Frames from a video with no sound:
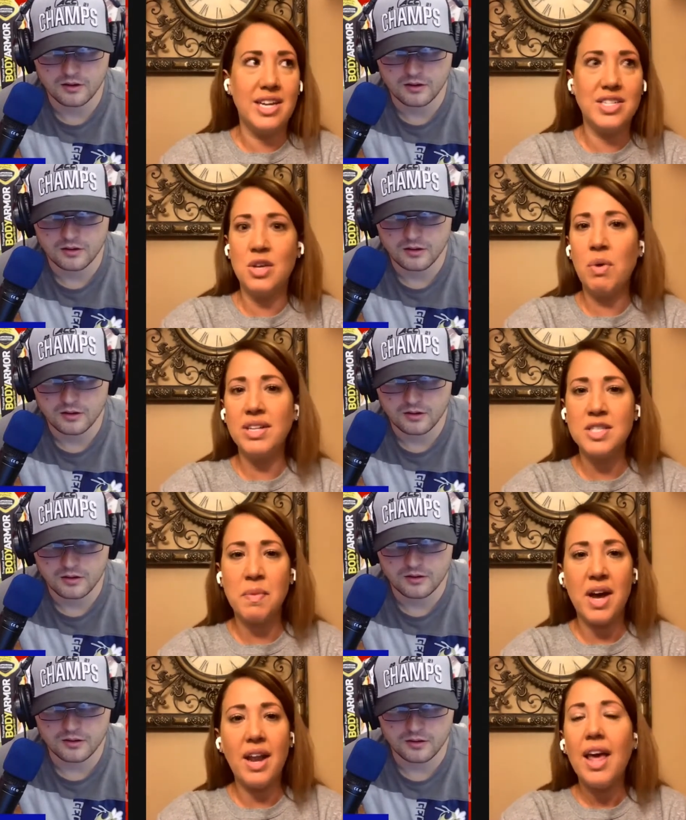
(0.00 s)
Speaker 1: hit to the one
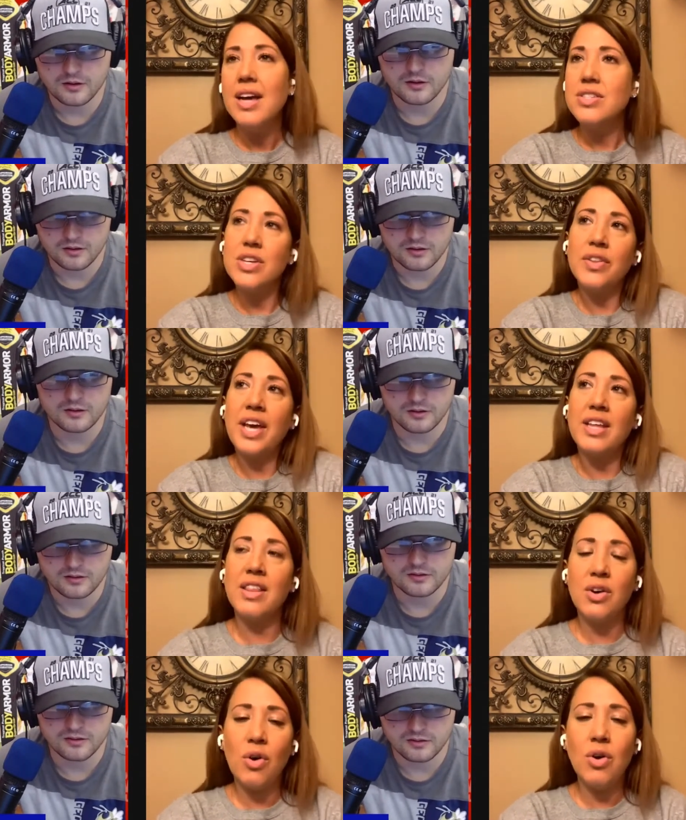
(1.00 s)
spot. So like
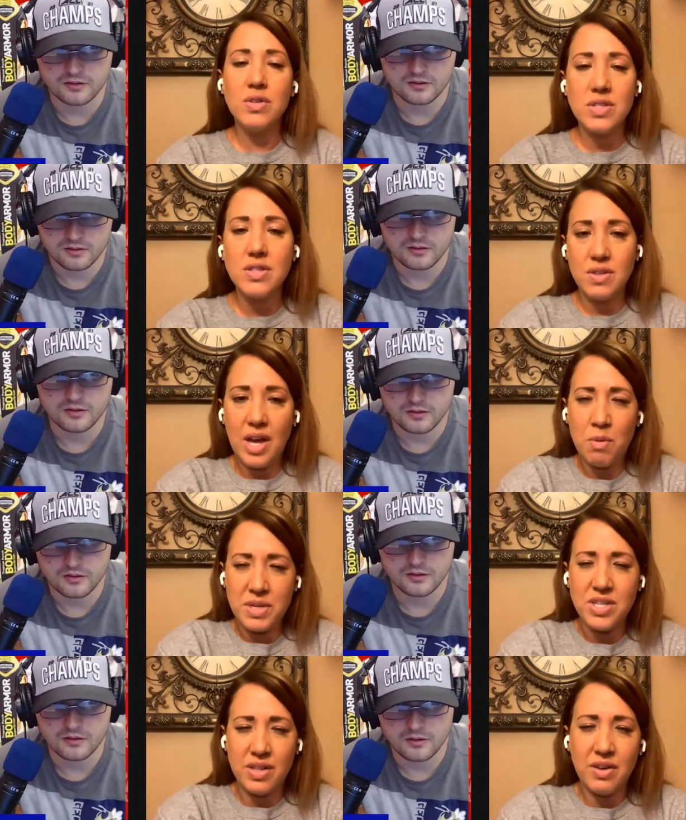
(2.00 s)
the girls
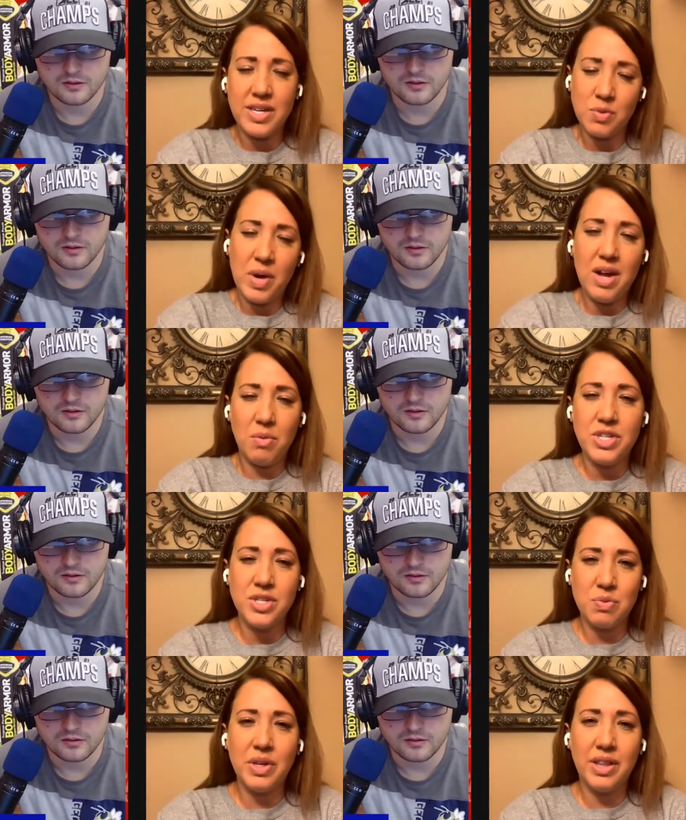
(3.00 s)
help each other as well,
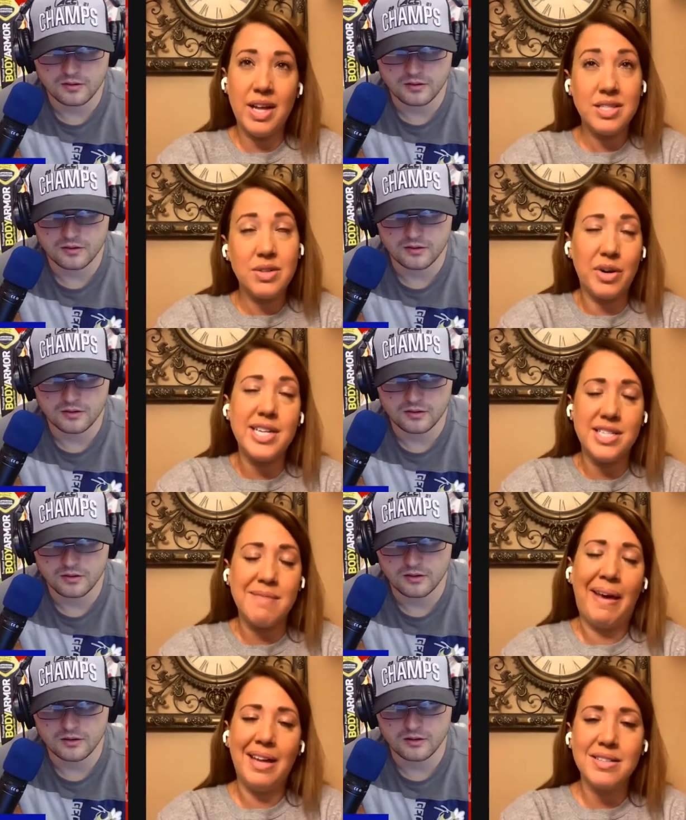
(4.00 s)
which is really that's a great
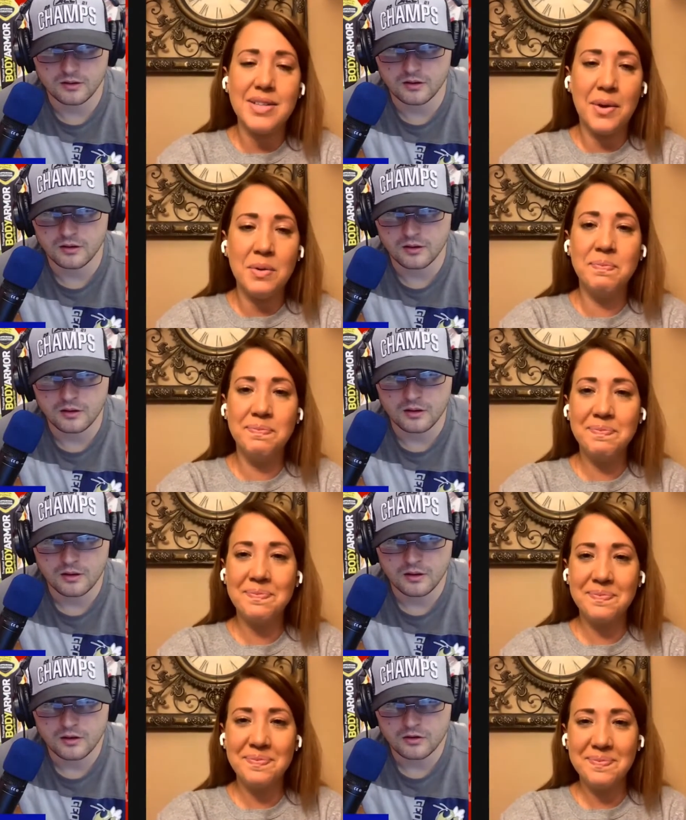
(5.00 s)
teammate. So
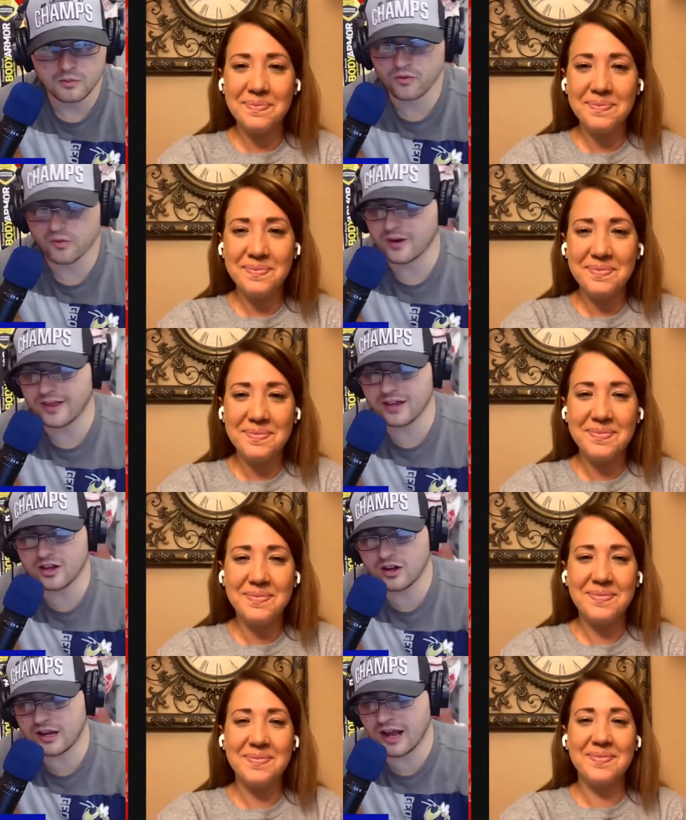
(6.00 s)
Speaker 2: so before I let you go,
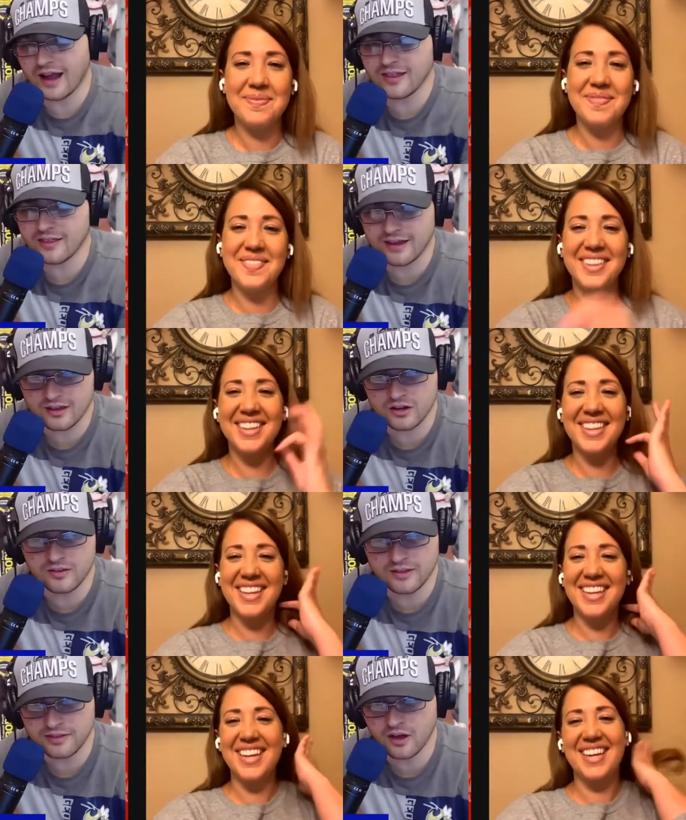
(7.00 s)
you gotta let you know
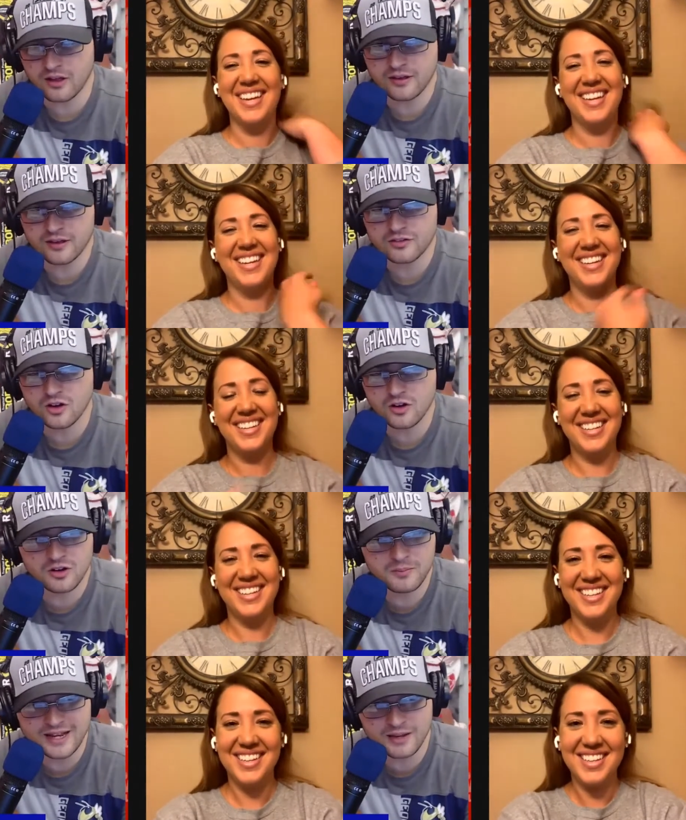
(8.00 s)
that the the social
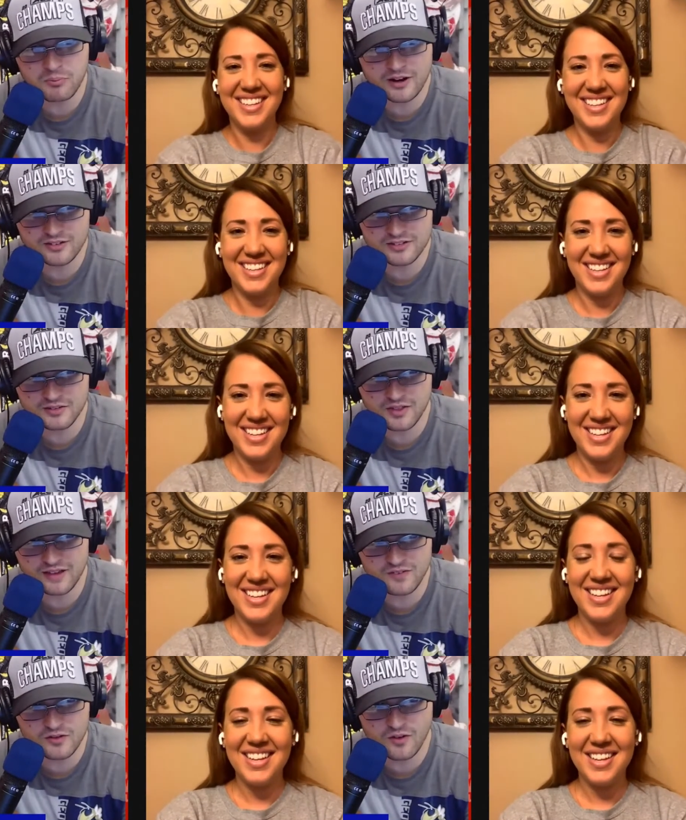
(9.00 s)
media presence of
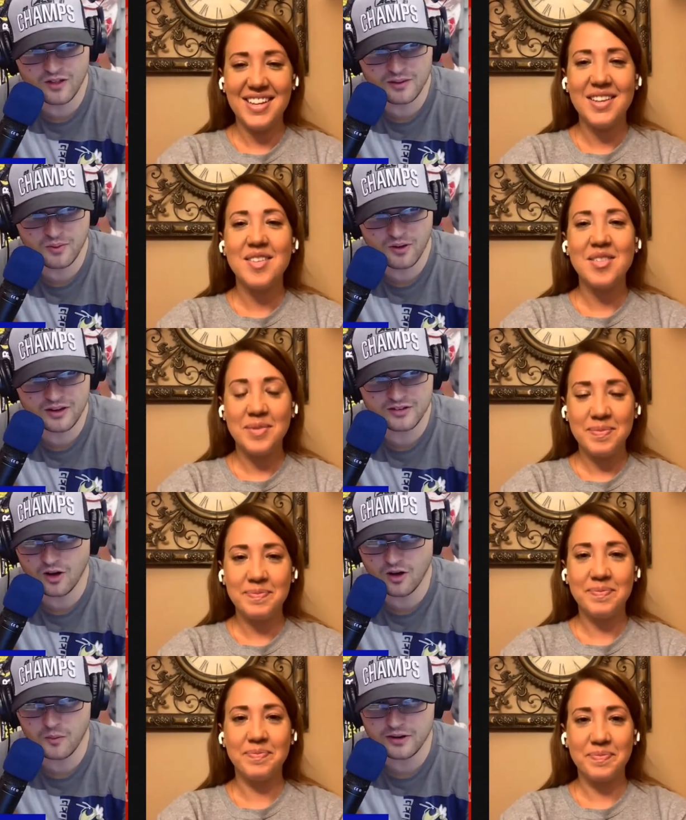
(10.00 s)
Lakeview Volleyball is
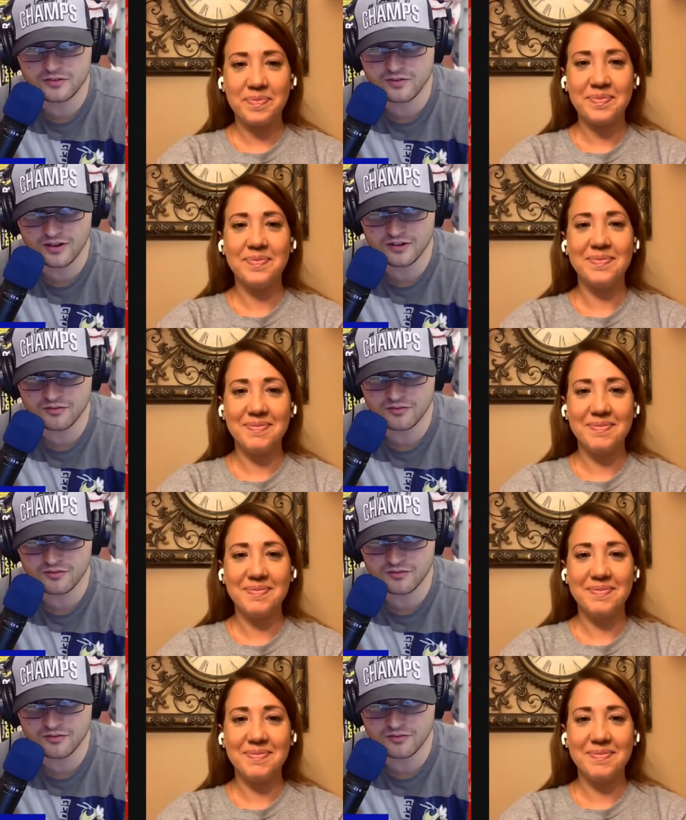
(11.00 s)
always fun to